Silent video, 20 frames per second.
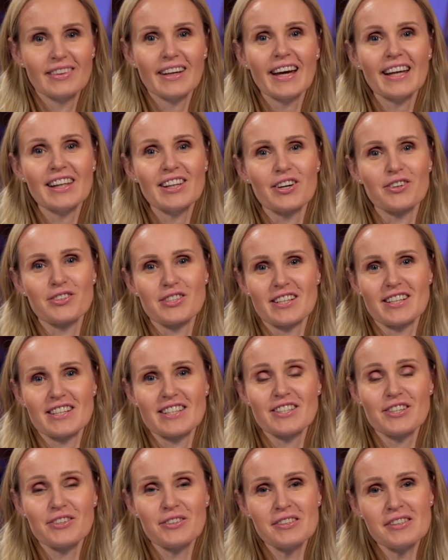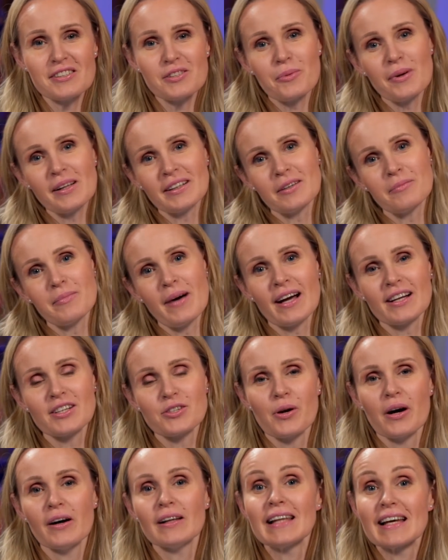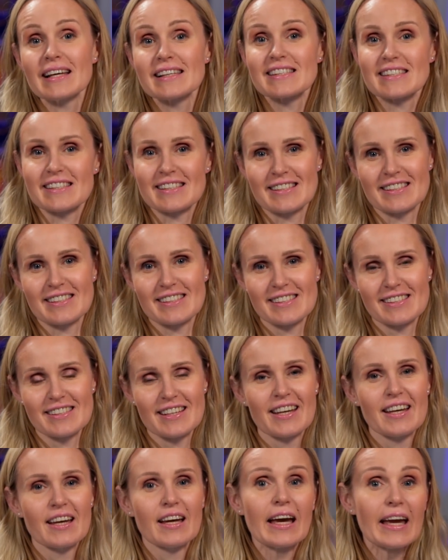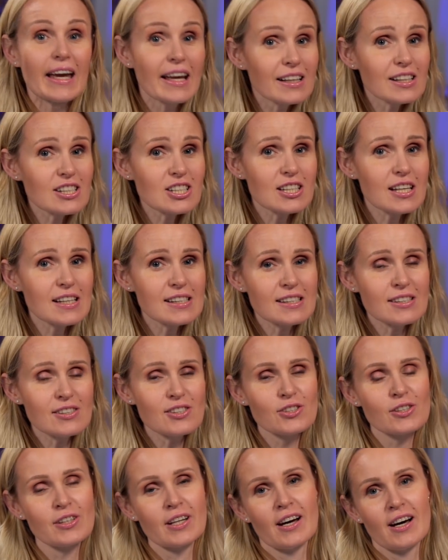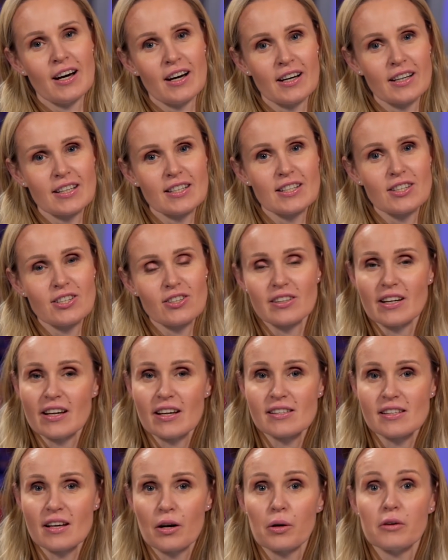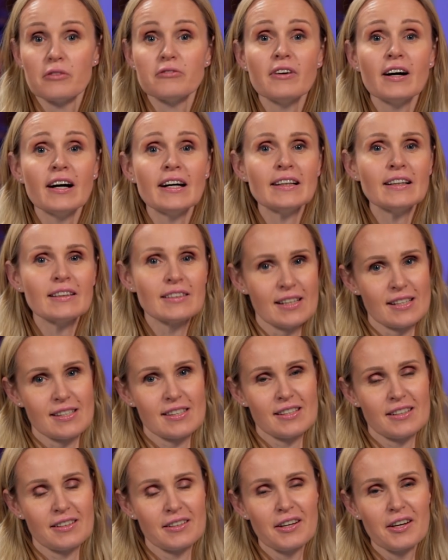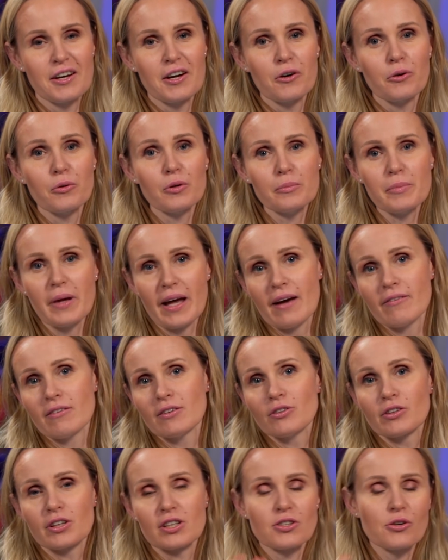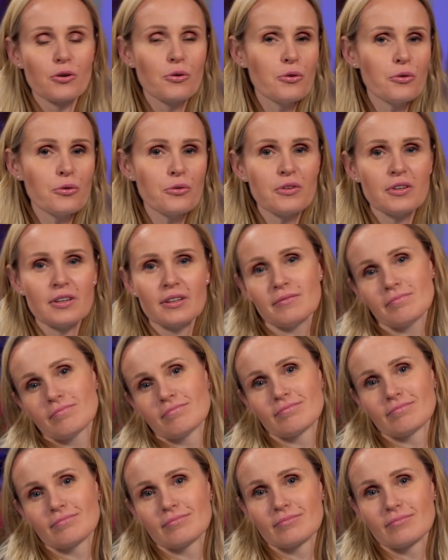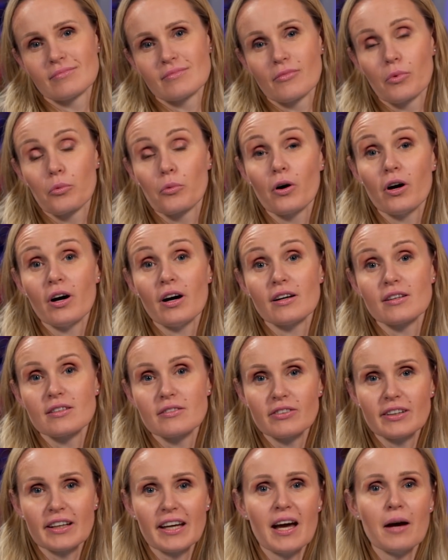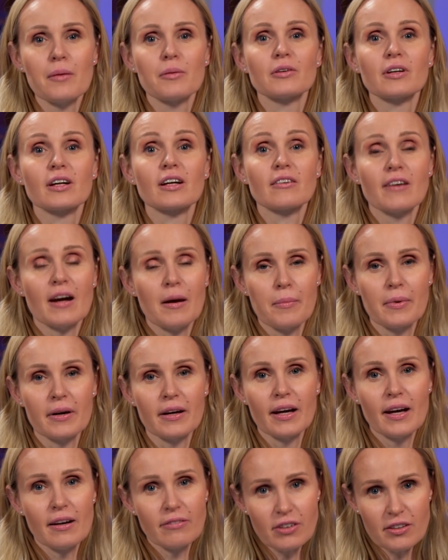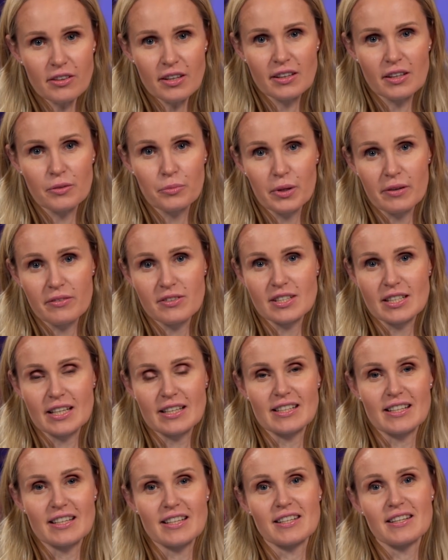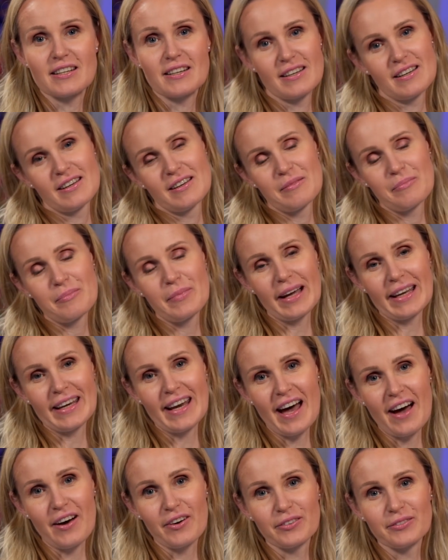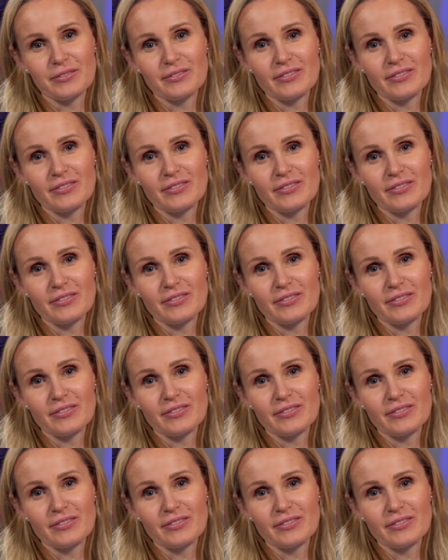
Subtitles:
Hello, dear students. Welcome back to our lessons. English lessons on art. Today is our final lesson. We'll be having a look at all the words, vocabulary, grammar, everything that we have studied by now.